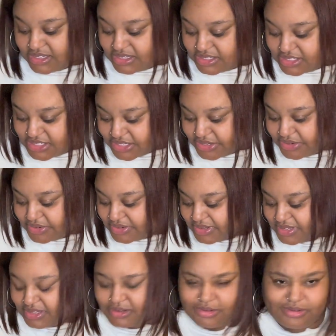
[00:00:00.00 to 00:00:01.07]
So
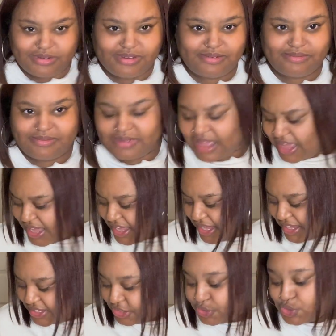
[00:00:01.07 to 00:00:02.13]
I
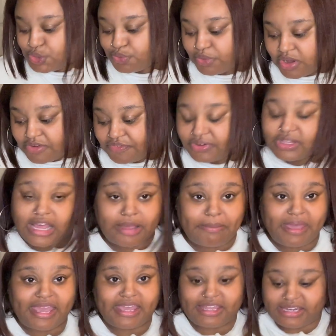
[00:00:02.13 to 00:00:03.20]
use one for like
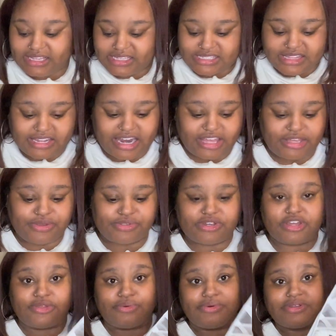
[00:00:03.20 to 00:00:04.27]
panties, and then I use
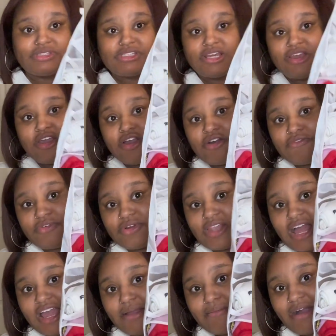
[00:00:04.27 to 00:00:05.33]
other ones for
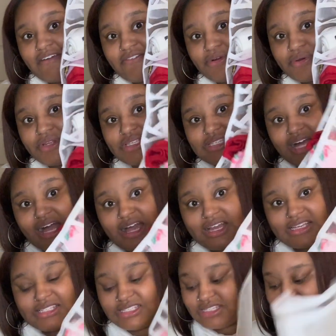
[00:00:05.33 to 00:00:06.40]
like my folded
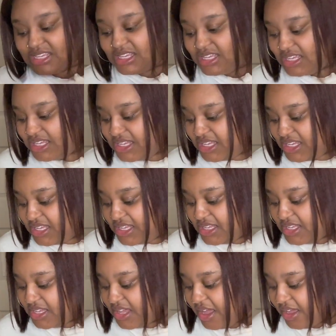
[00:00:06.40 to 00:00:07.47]
socks.
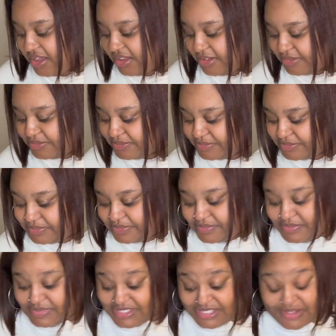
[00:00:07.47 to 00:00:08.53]

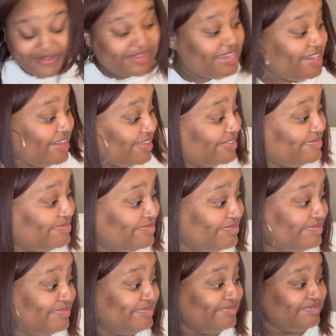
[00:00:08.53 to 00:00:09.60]
So yeah,
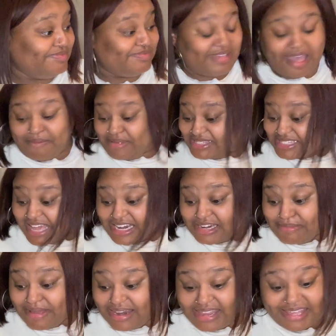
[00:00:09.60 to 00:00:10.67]
I'm excited
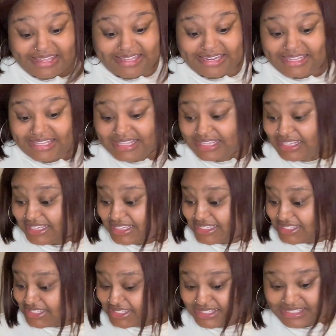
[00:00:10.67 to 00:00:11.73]
about that, honey,
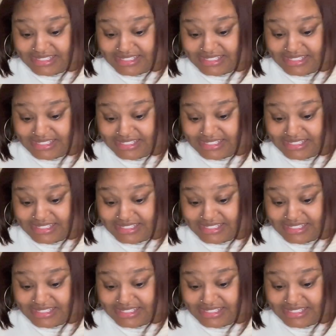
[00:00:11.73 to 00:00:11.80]
because